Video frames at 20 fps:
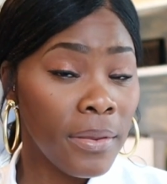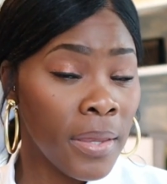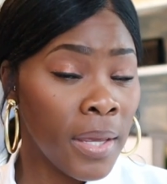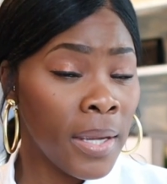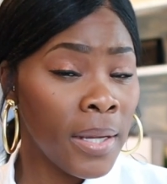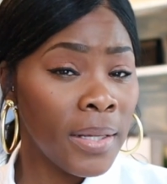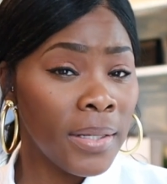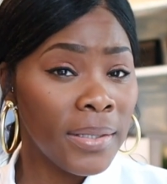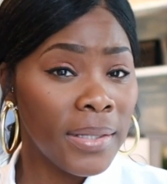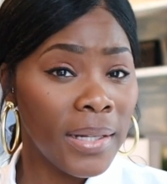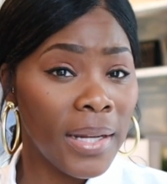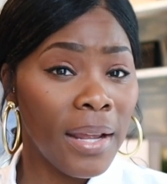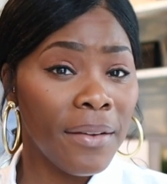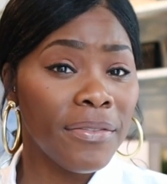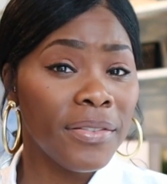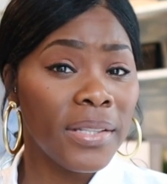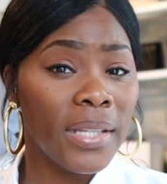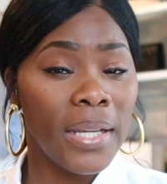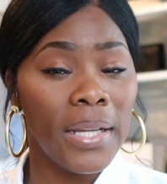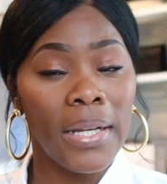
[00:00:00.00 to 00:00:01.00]
things that
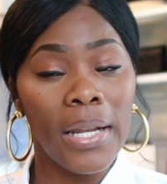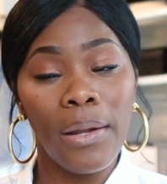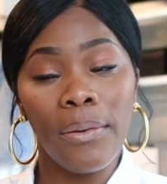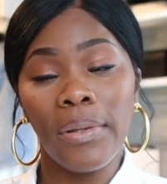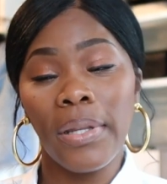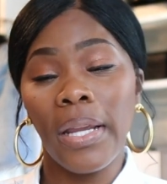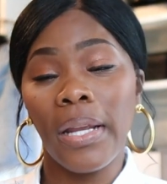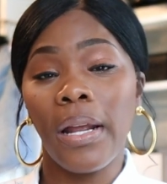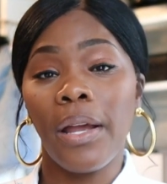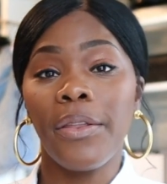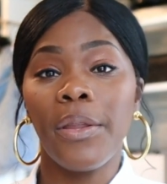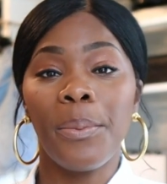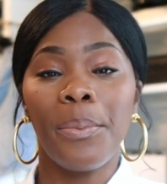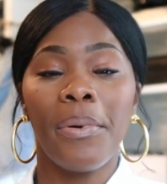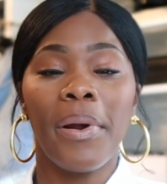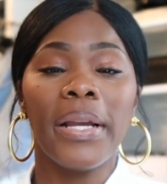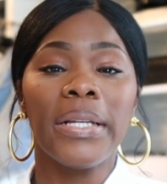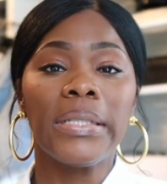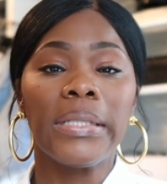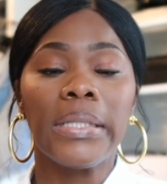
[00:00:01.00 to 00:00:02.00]
I've seen out there and other
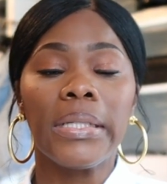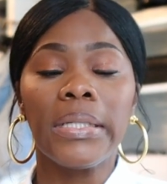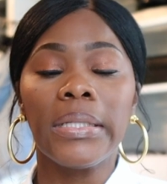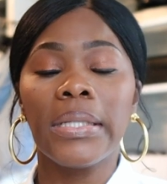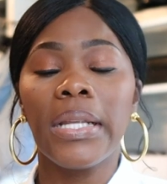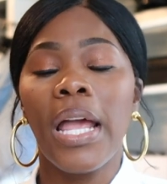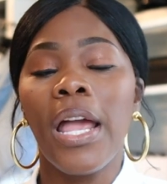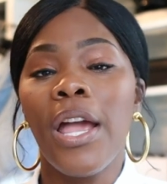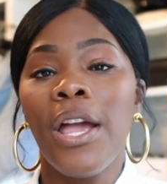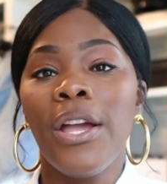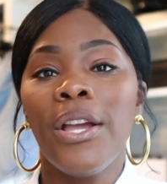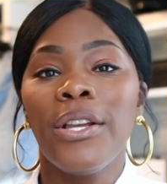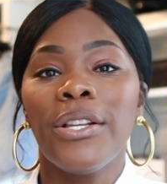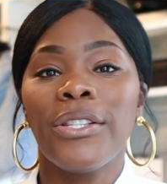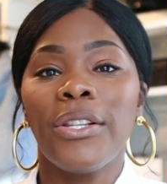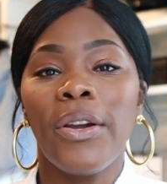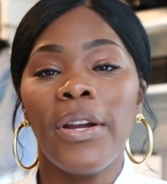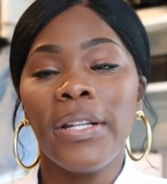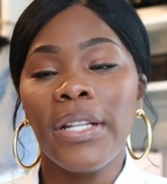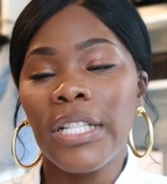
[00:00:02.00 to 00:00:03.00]
prices.
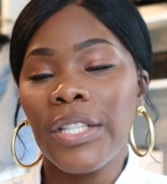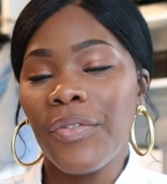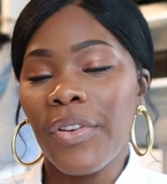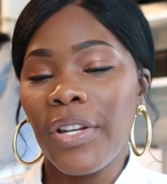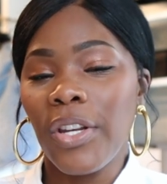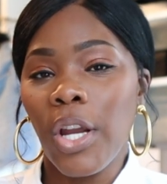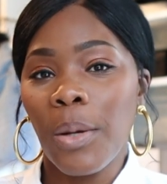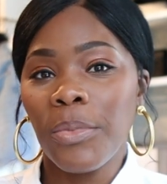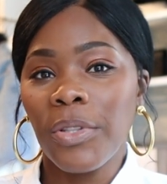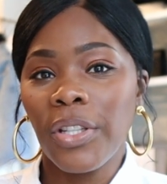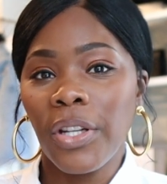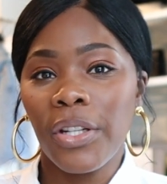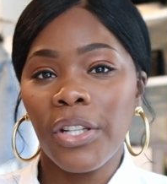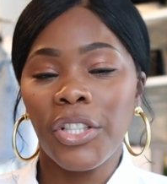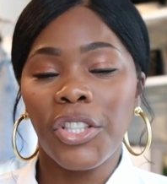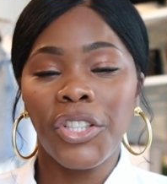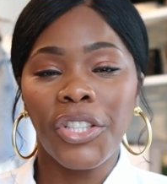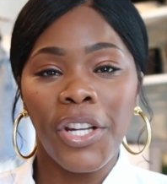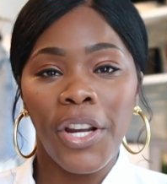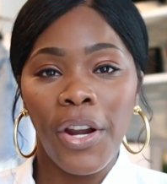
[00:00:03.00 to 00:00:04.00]
So in this video, I'm just gonna
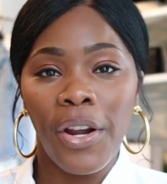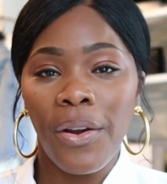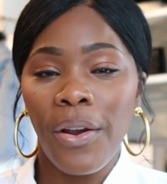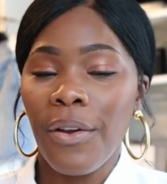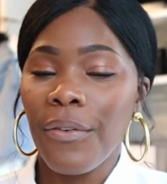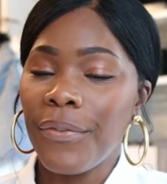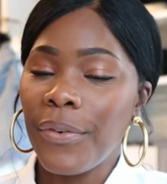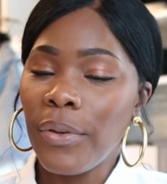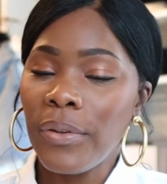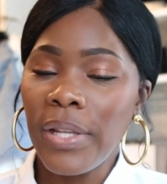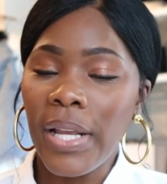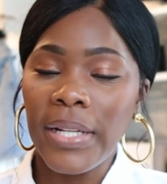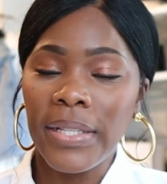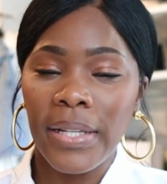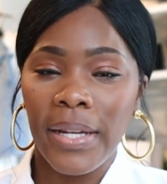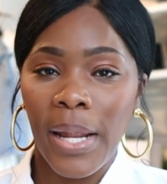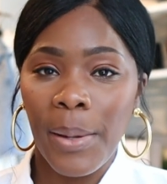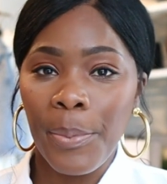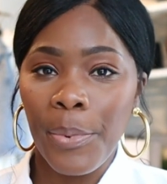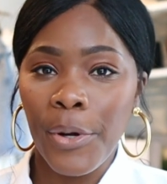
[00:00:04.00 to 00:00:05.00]
share a few things
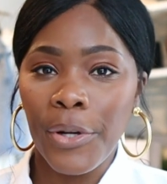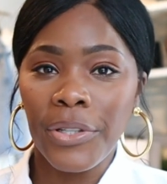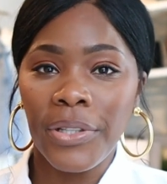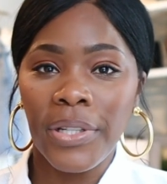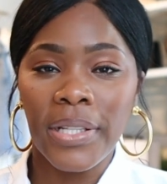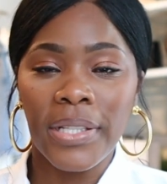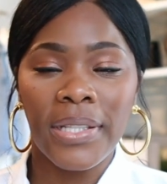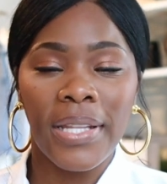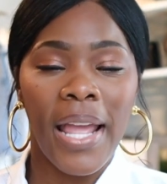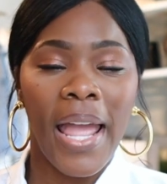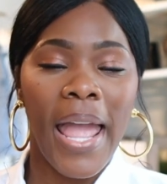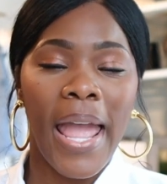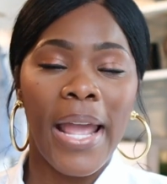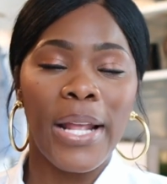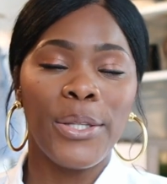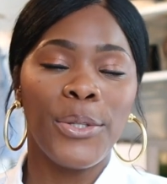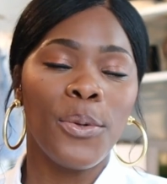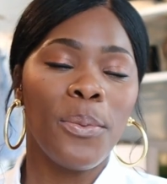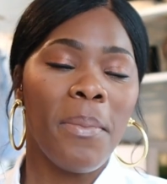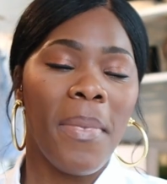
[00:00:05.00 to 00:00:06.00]
that I purchased to
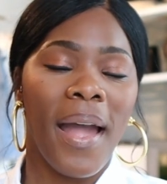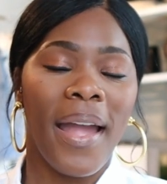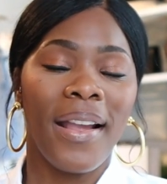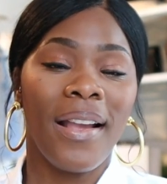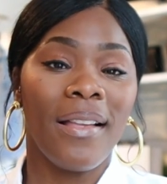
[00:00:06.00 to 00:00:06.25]
add to my